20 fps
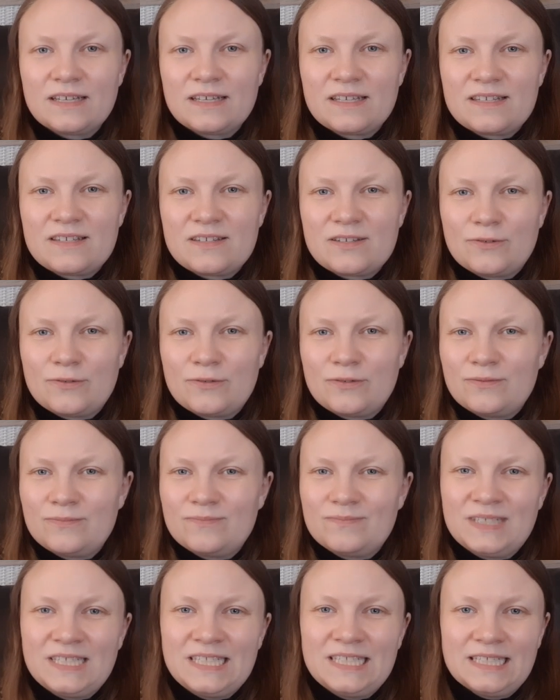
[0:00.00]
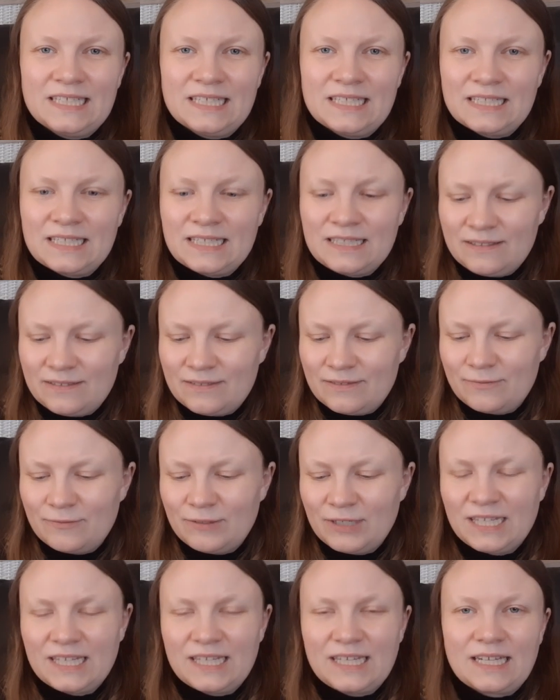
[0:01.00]
So he didn't
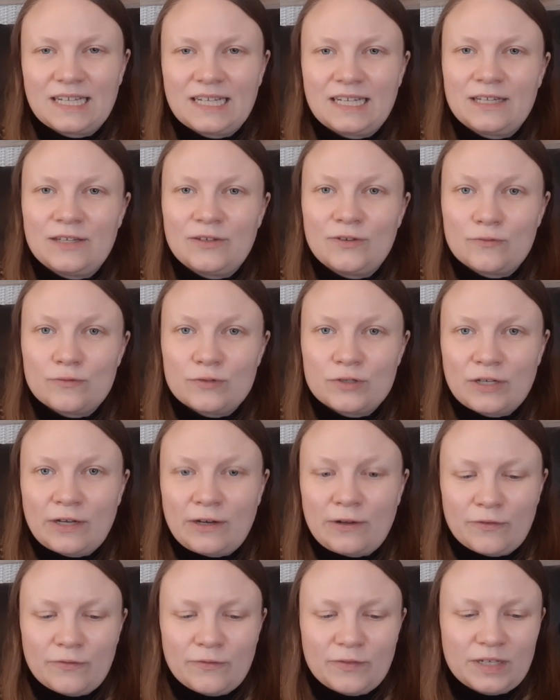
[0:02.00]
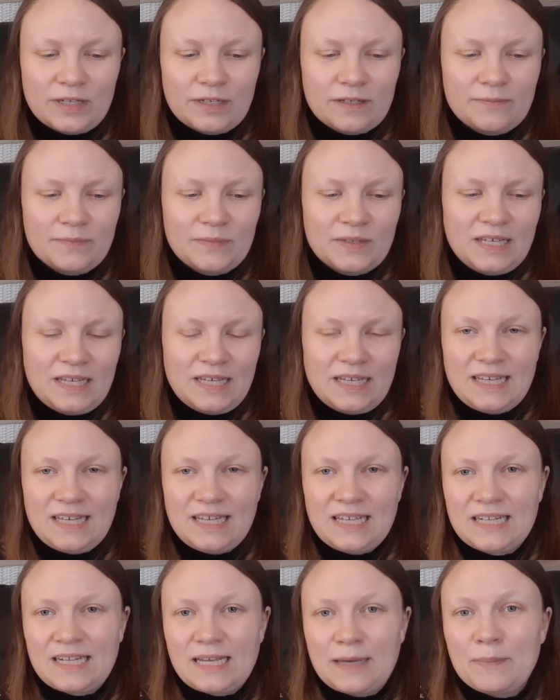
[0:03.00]
really get any use out of it.
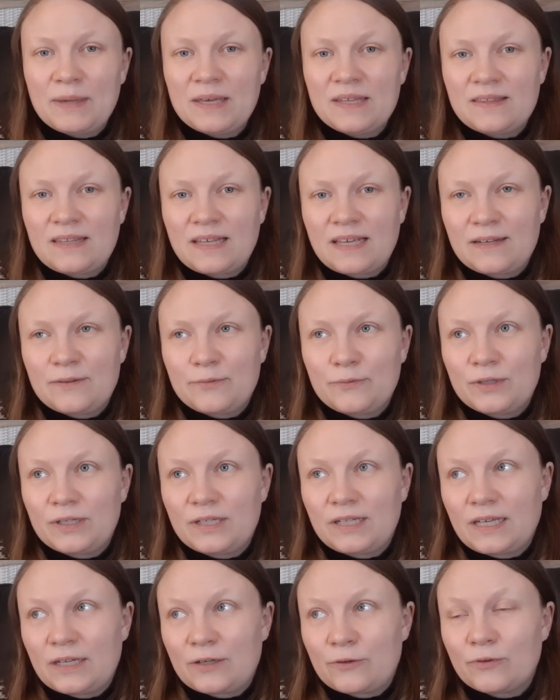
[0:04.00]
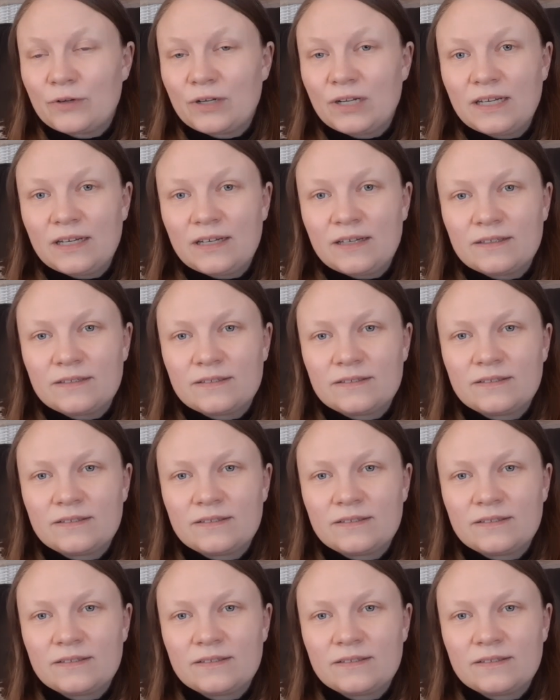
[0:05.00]
And I made that with acrylic,